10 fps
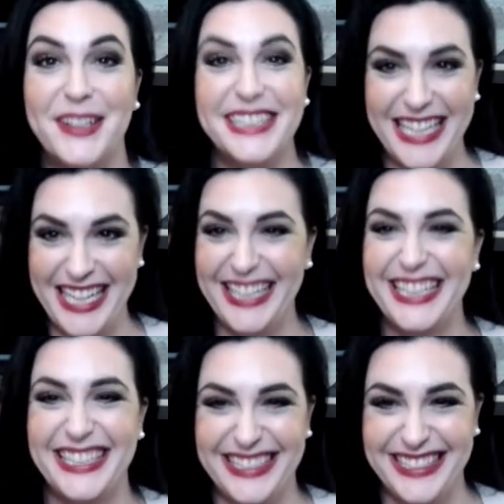I will
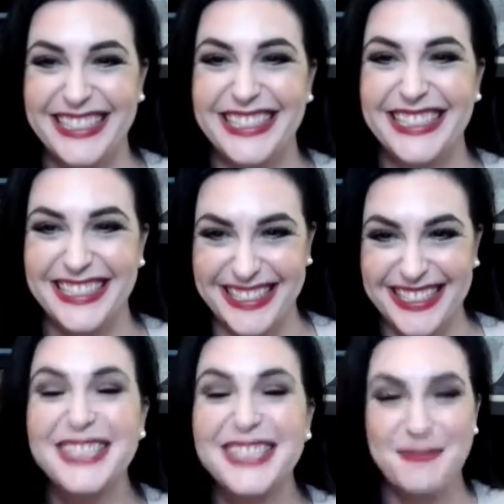explain why that is.
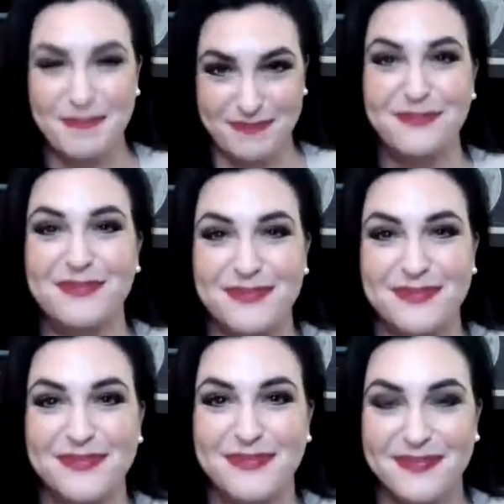So when you go
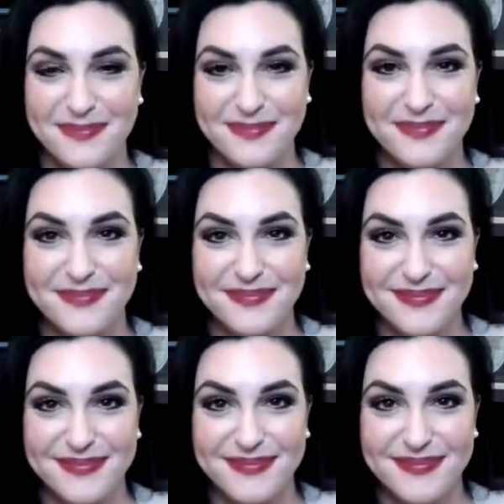into court,
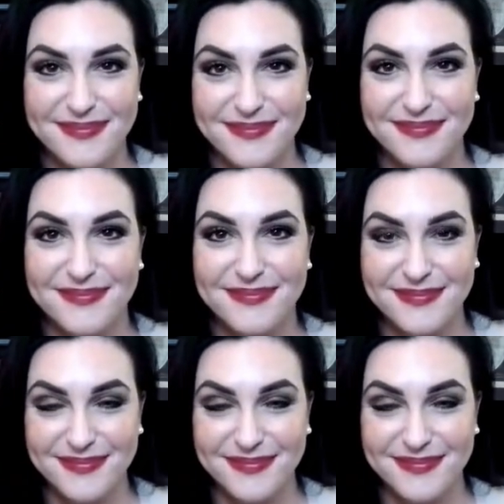you